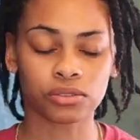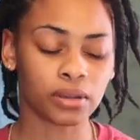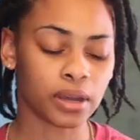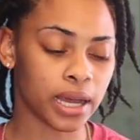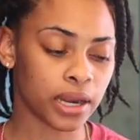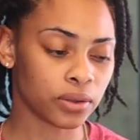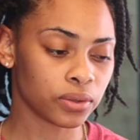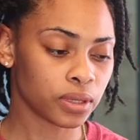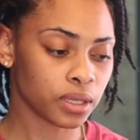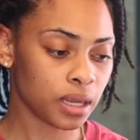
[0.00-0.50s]
so
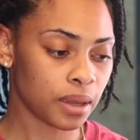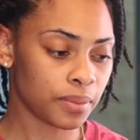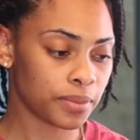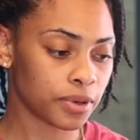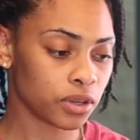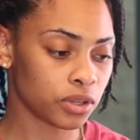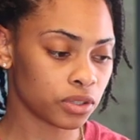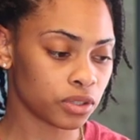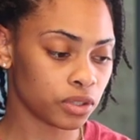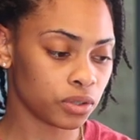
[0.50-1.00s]
I don't think I'm
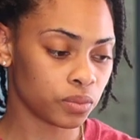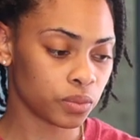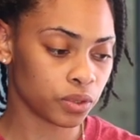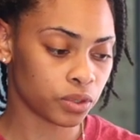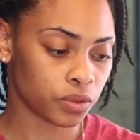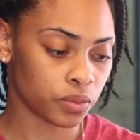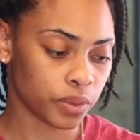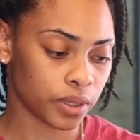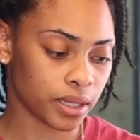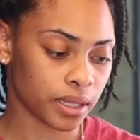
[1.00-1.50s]
gonna go to the
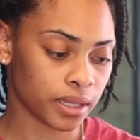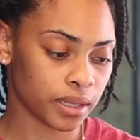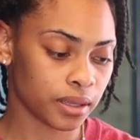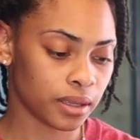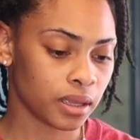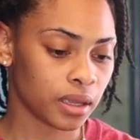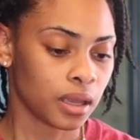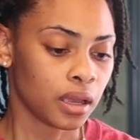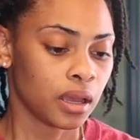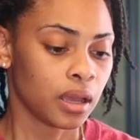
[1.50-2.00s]
roots with it.